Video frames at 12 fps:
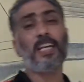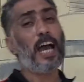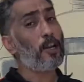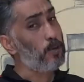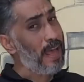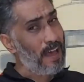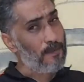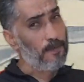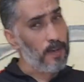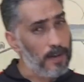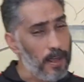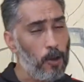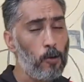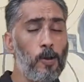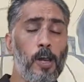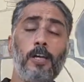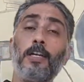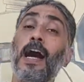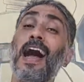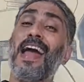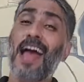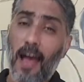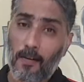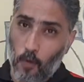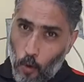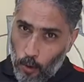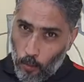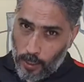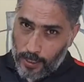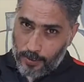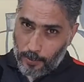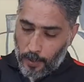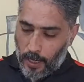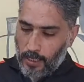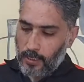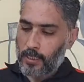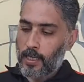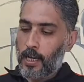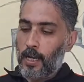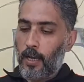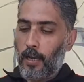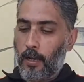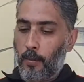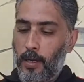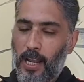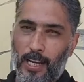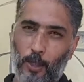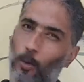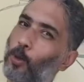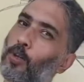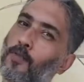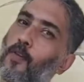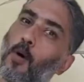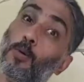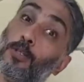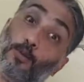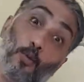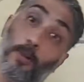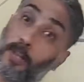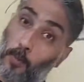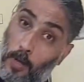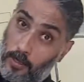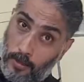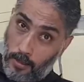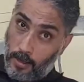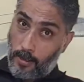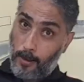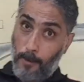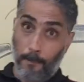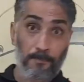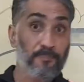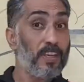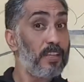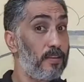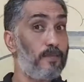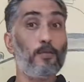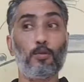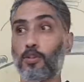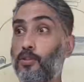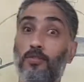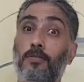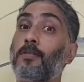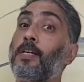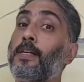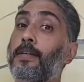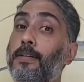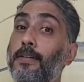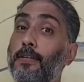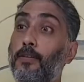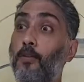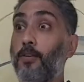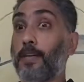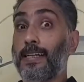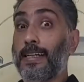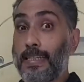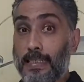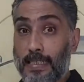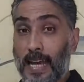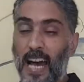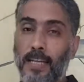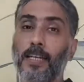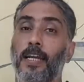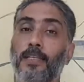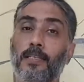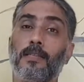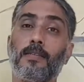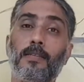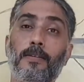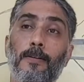I don't have one now. I have owned one in the past, but I don't look forward to owning one in the future, or at least unless